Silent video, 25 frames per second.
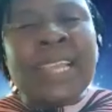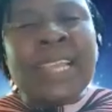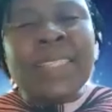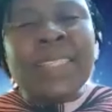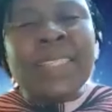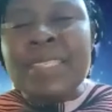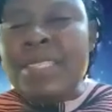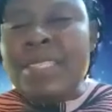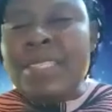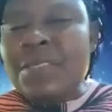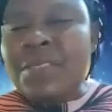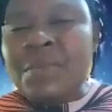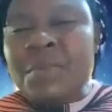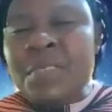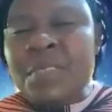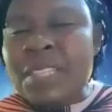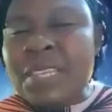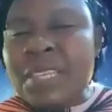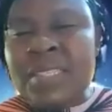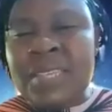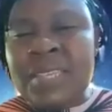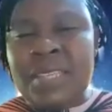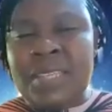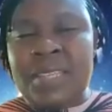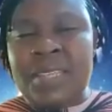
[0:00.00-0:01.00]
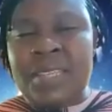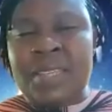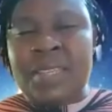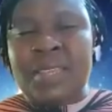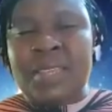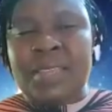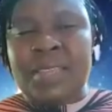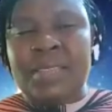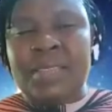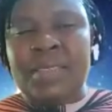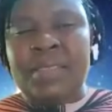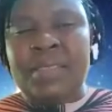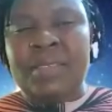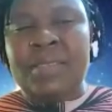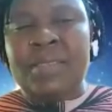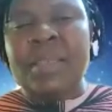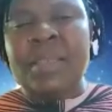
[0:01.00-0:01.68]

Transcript: are discriminated against,